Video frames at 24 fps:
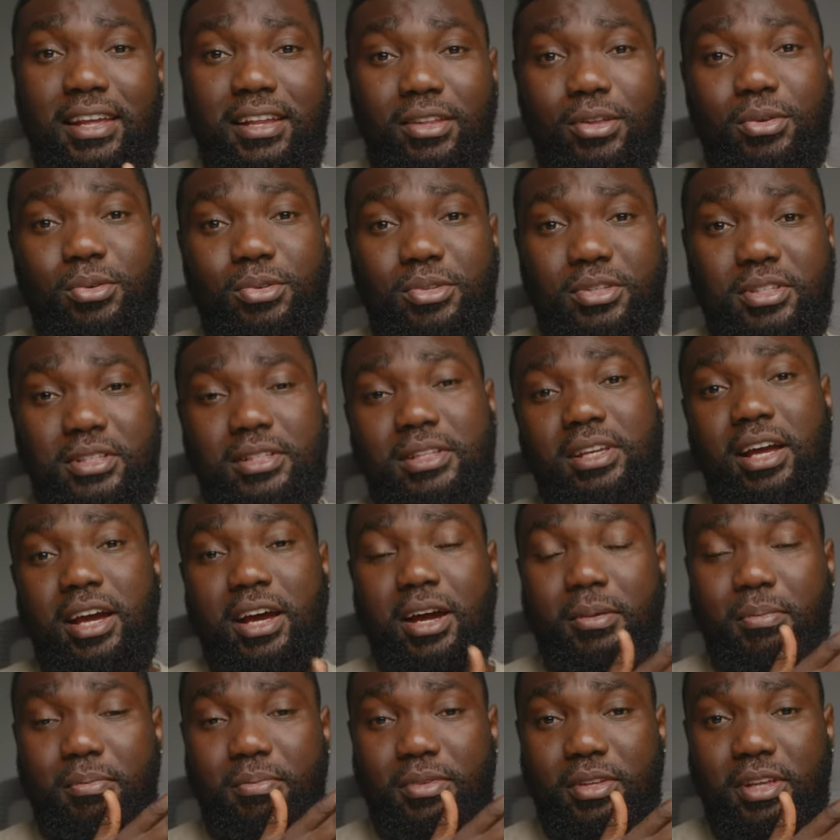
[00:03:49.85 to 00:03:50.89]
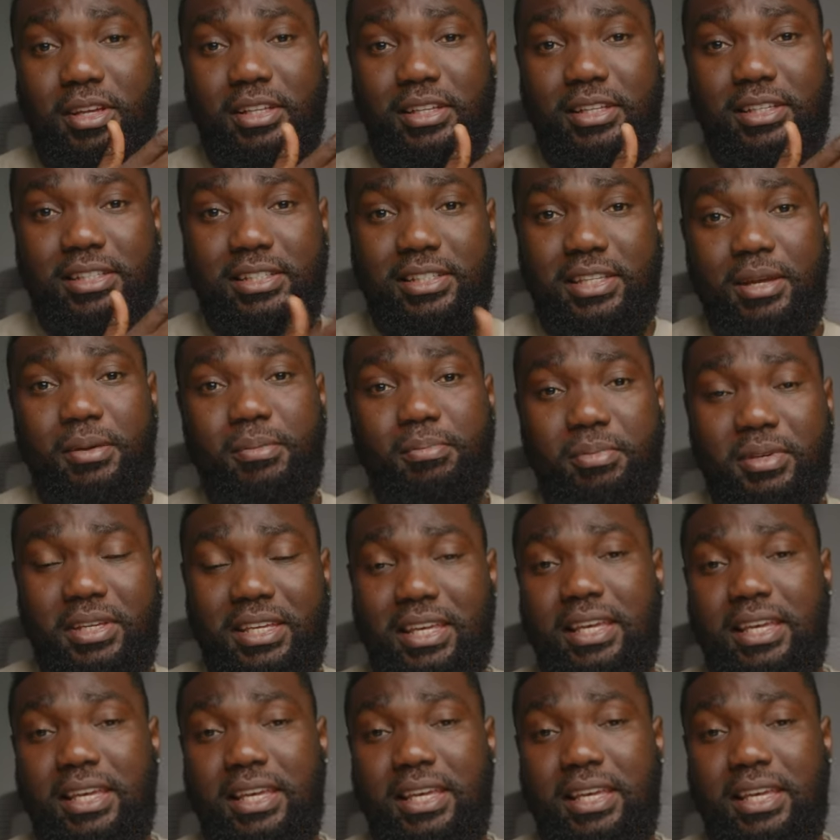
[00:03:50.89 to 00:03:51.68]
those the same